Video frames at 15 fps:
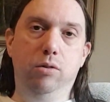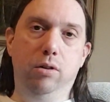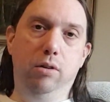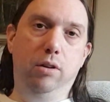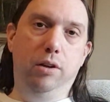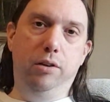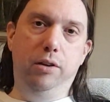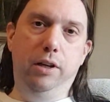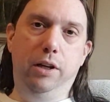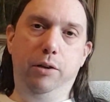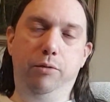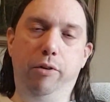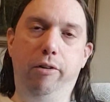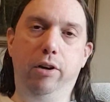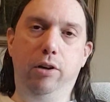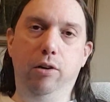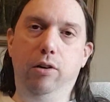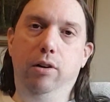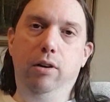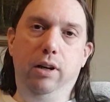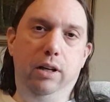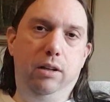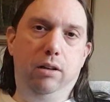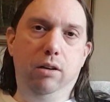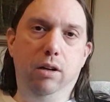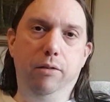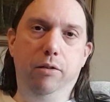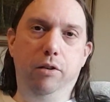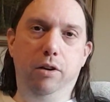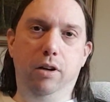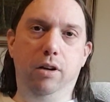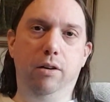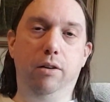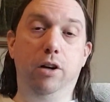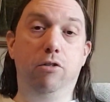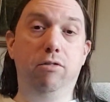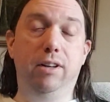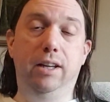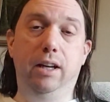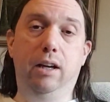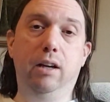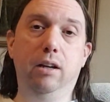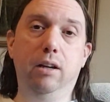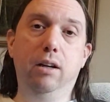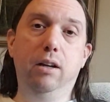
and doesn't think it's very good. He's kind of a critic.